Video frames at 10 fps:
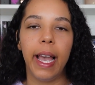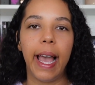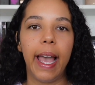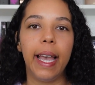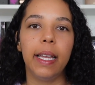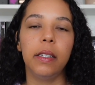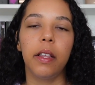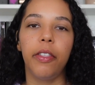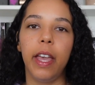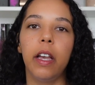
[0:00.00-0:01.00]
and
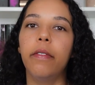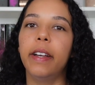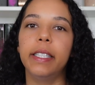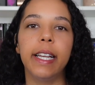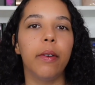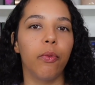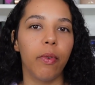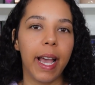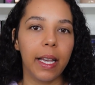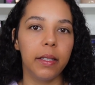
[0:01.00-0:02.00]
think of a
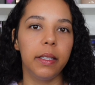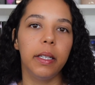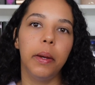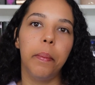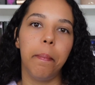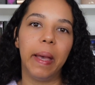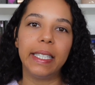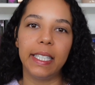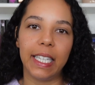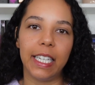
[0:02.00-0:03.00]
direct
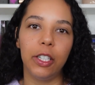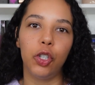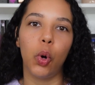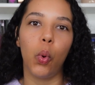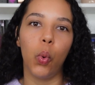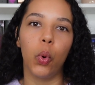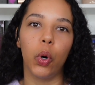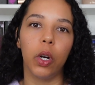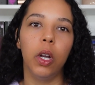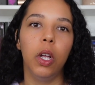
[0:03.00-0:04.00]
message
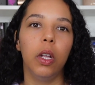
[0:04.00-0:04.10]
or